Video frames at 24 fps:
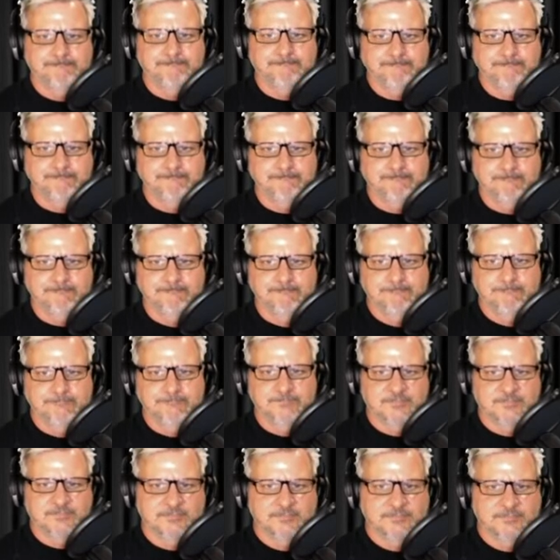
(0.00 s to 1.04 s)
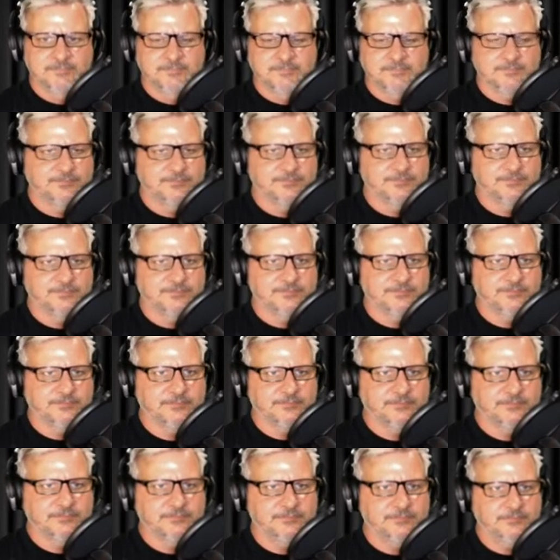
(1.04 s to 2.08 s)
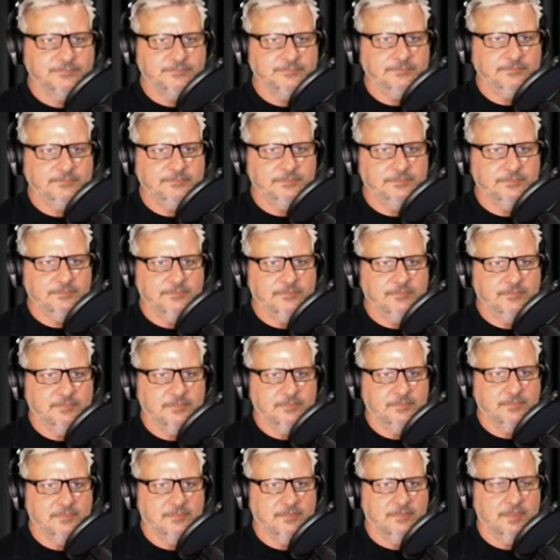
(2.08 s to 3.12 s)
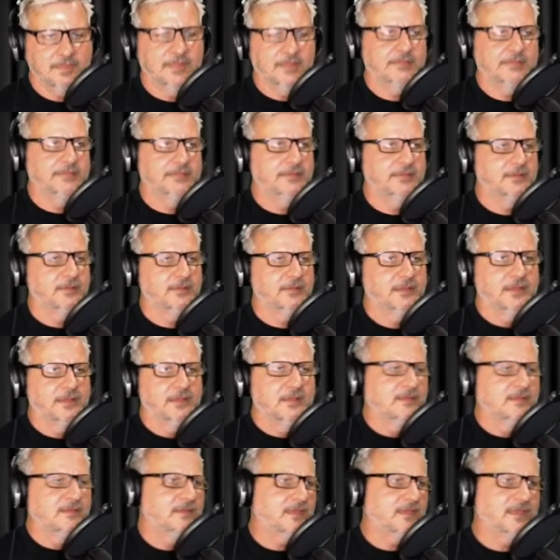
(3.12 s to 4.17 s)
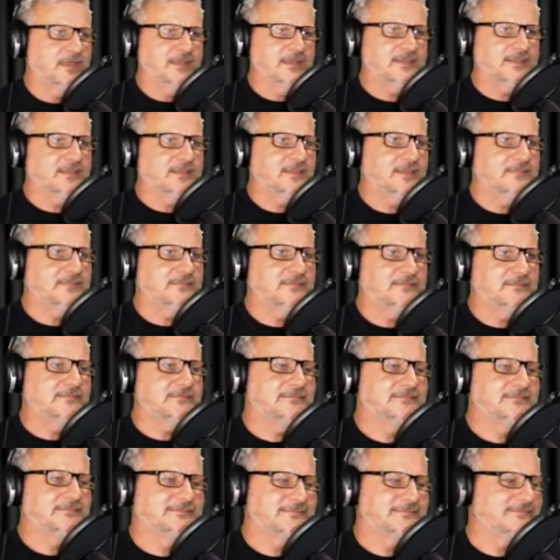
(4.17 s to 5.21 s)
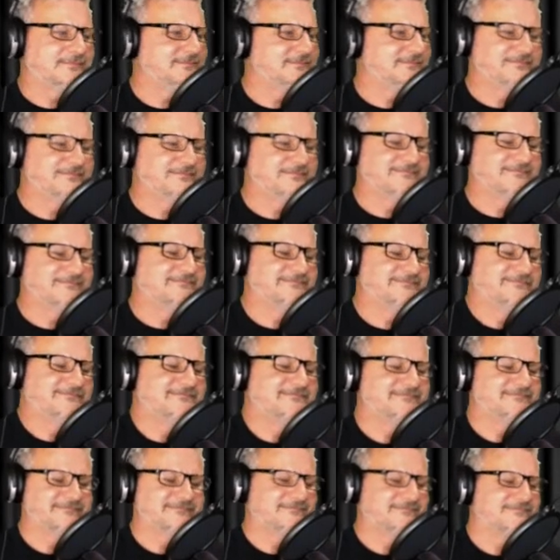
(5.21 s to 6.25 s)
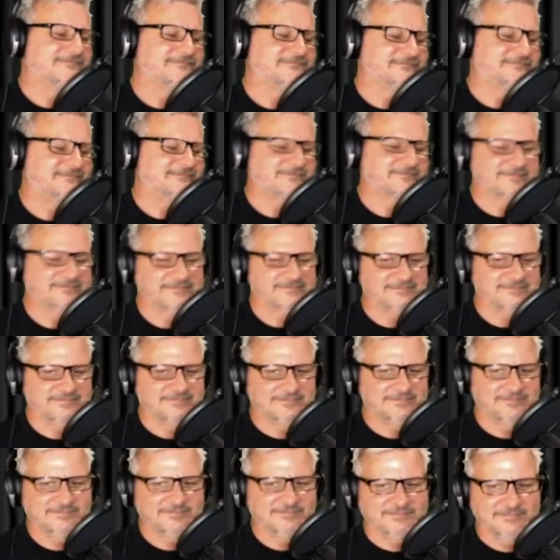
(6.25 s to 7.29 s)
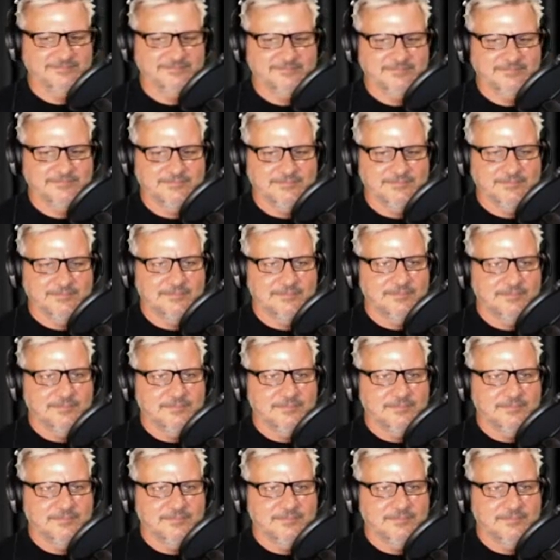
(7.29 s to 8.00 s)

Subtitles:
[no speech]